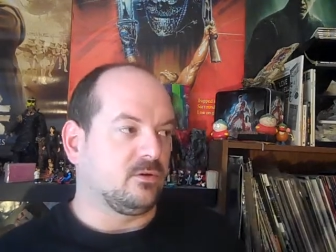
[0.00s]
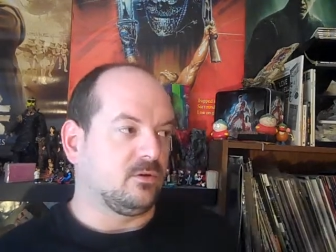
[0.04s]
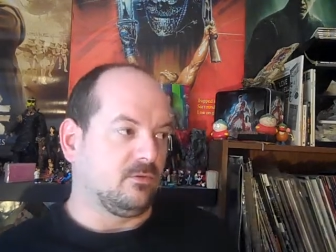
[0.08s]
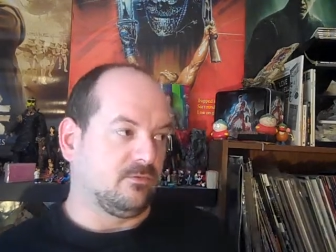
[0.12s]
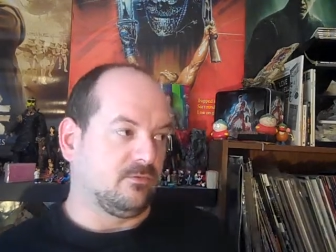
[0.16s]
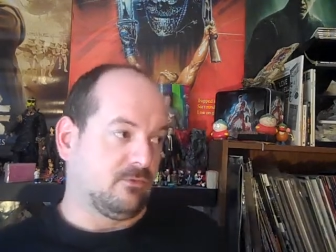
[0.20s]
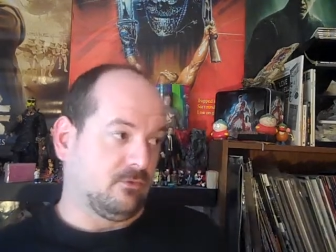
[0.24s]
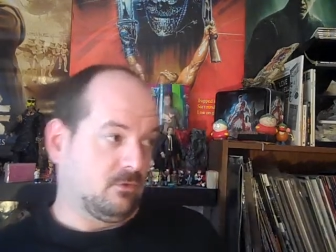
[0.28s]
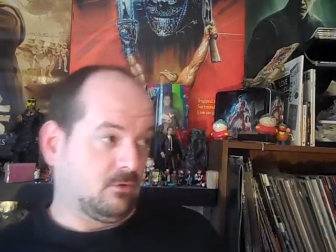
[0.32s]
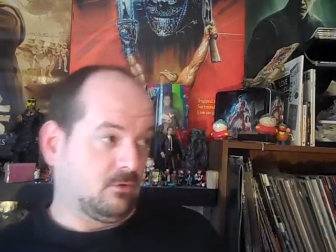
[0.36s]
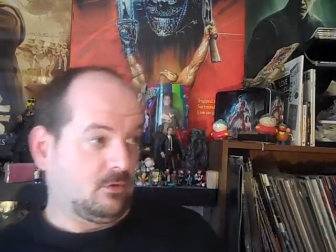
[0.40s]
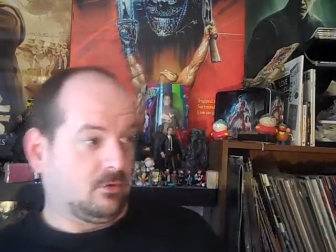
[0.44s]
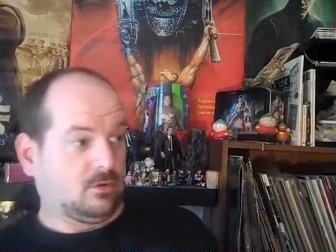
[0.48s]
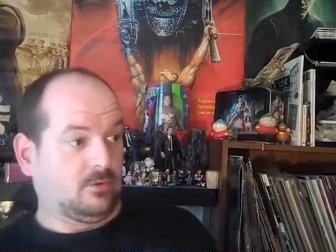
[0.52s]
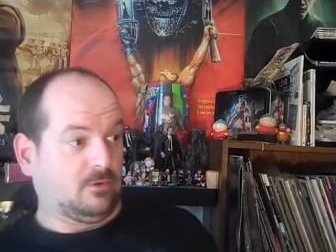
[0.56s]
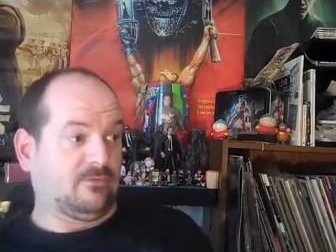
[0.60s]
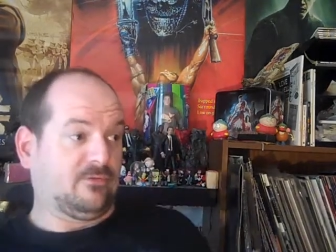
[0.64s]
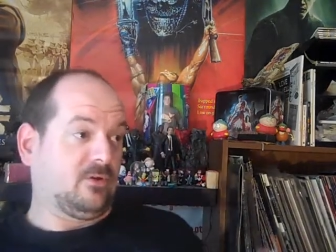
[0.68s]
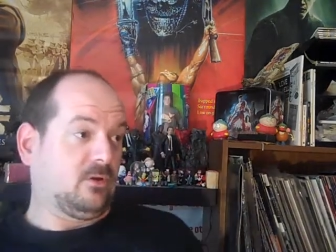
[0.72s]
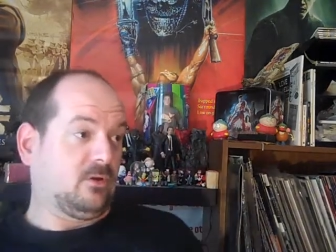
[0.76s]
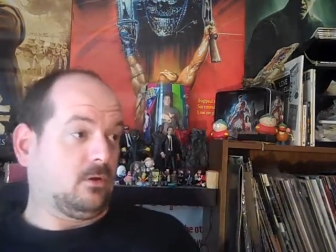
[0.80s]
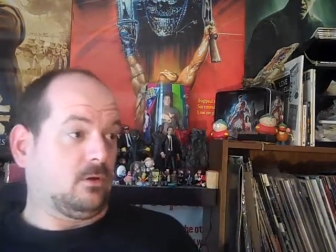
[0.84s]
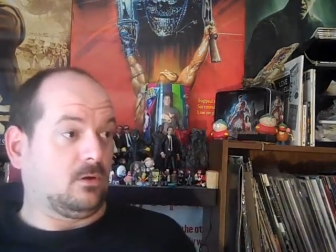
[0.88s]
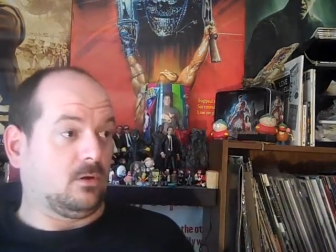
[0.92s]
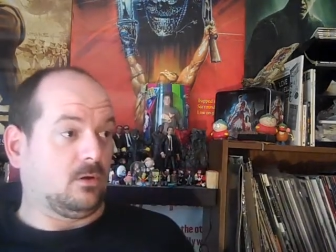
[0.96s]
If, uh, if
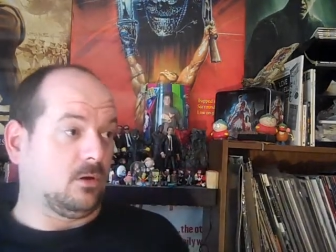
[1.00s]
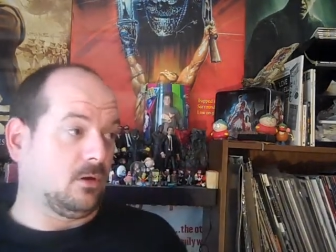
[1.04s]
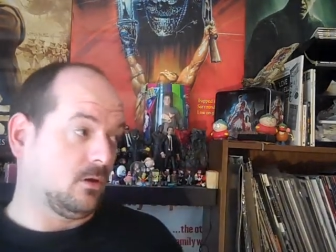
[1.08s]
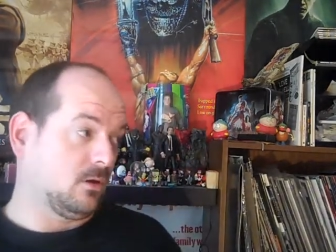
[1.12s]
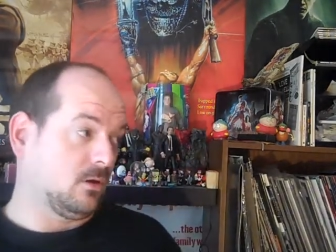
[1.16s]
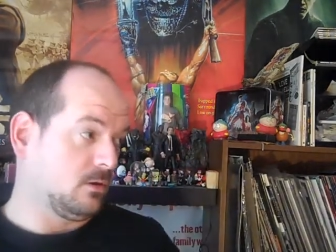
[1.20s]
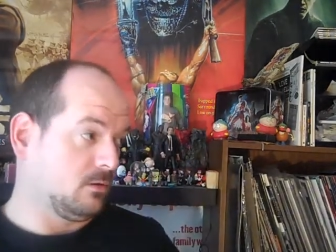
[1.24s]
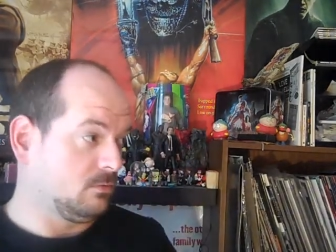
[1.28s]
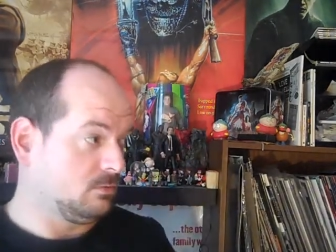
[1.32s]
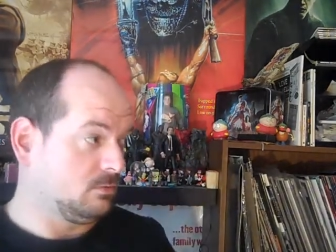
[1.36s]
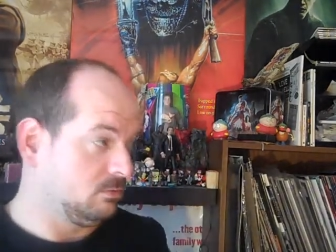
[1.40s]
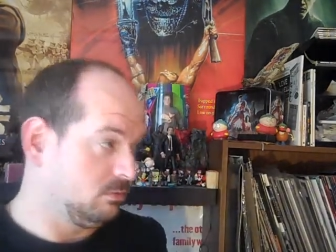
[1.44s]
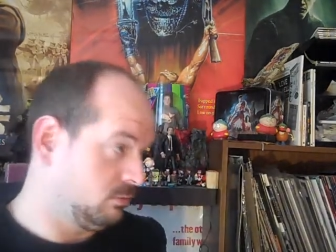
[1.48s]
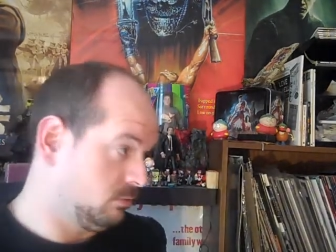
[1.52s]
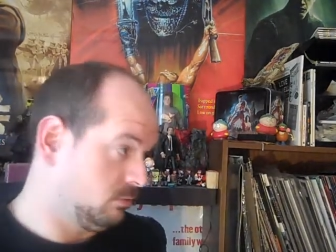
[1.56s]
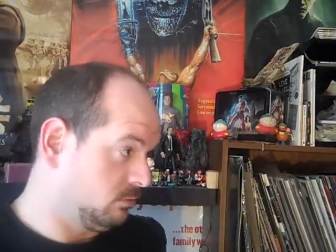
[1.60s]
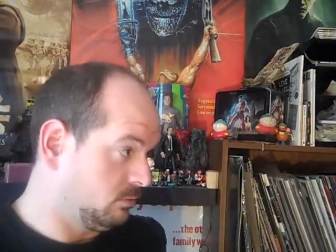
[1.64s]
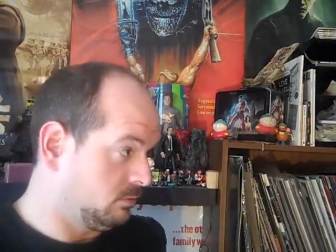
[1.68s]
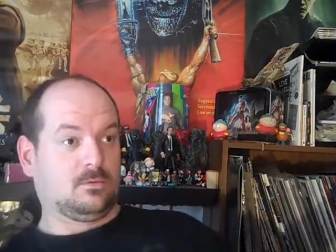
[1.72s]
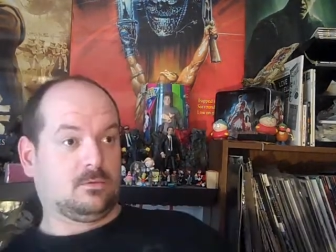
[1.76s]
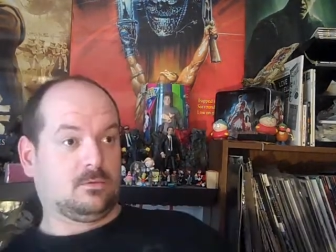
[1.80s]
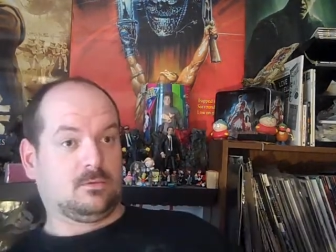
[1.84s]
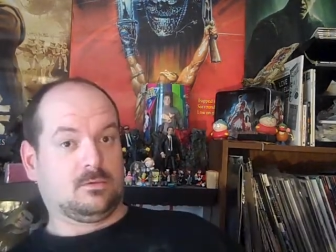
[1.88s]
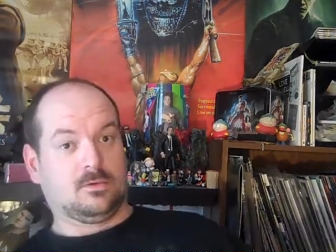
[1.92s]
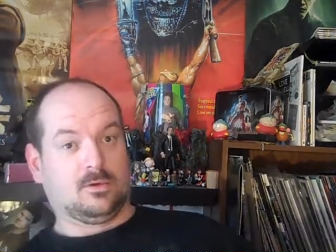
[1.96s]
he. Uh,
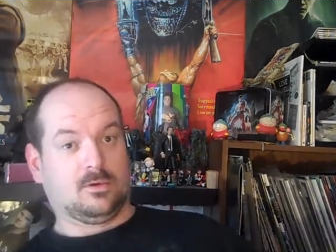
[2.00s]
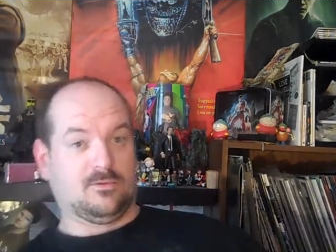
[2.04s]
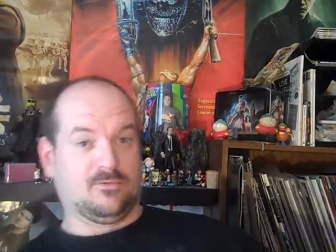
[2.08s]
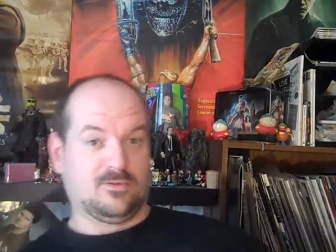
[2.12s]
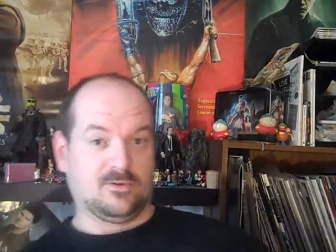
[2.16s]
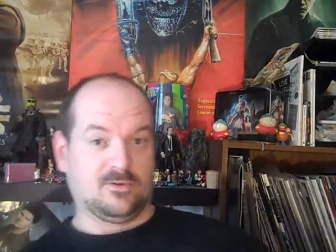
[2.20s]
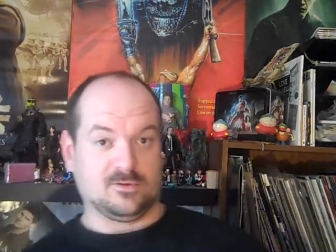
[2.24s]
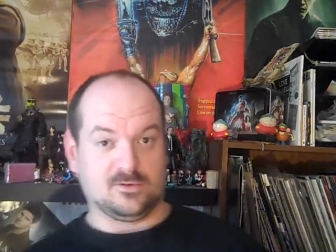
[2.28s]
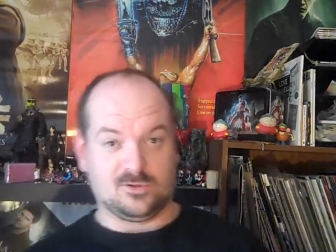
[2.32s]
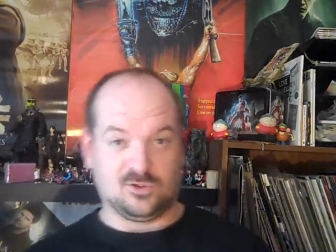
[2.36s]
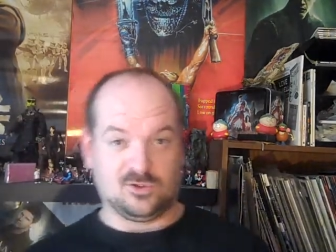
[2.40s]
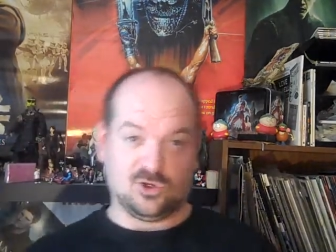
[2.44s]
if his